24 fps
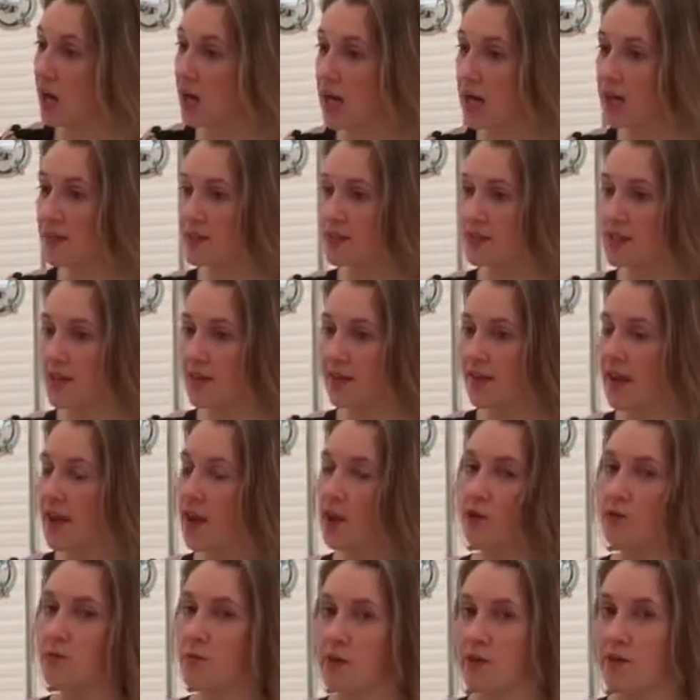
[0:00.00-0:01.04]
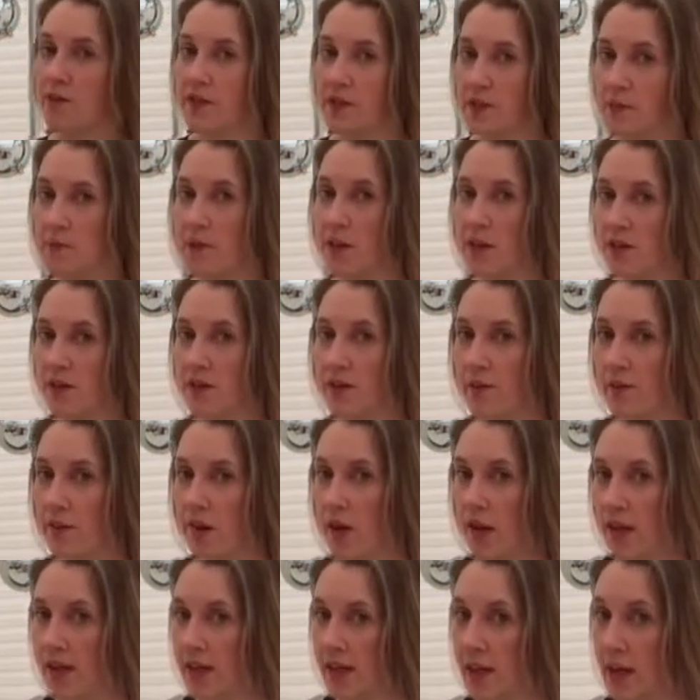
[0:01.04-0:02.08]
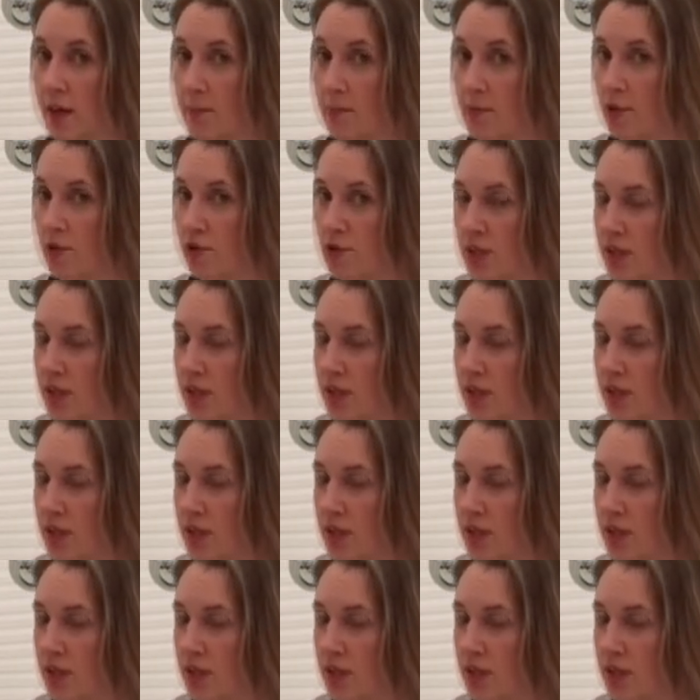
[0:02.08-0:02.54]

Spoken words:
I like the sound of the health benefits, but I don't like it, I'm not